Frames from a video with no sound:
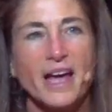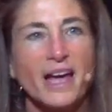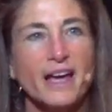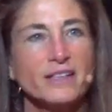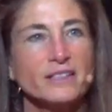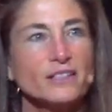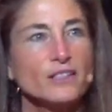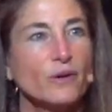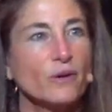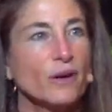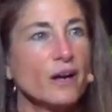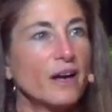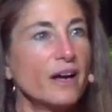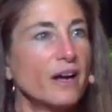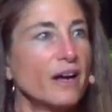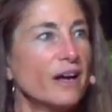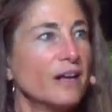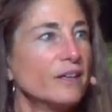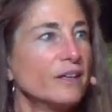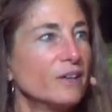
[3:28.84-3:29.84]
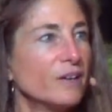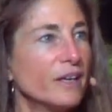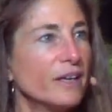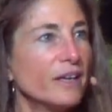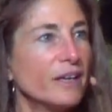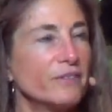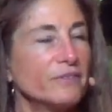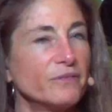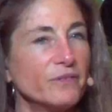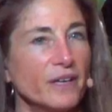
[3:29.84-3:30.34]
And so, you know,
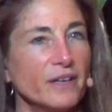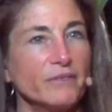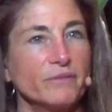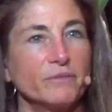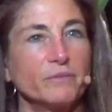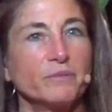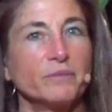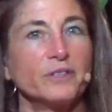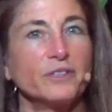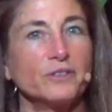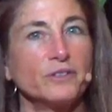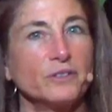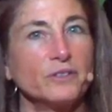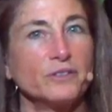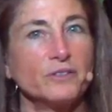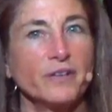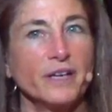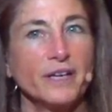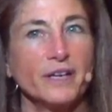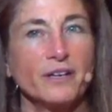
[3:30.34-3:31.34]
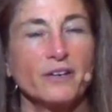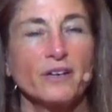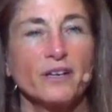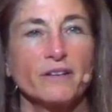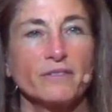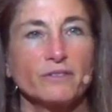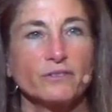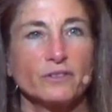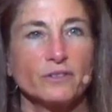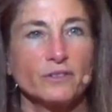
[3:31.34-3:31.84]
and I've been to a trainer and
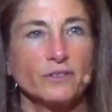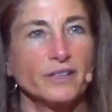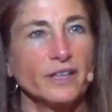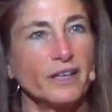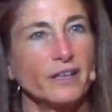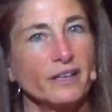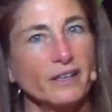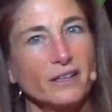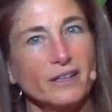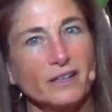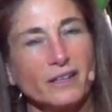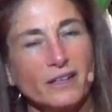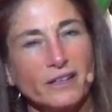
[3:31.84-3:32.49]
I've learned how to,